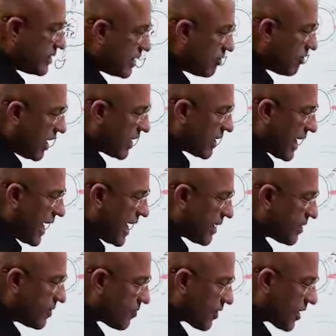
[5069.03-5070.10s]
they will
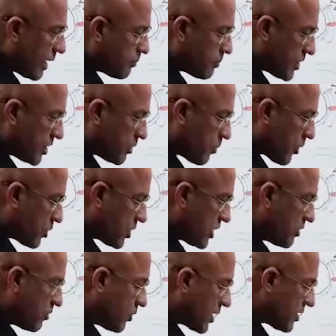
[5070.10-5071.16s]
attack capsid
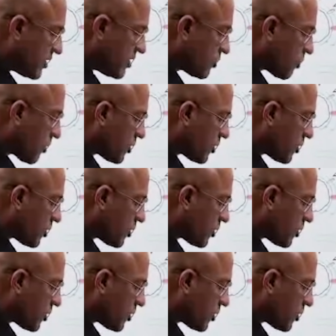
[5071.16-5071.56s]
protein what is this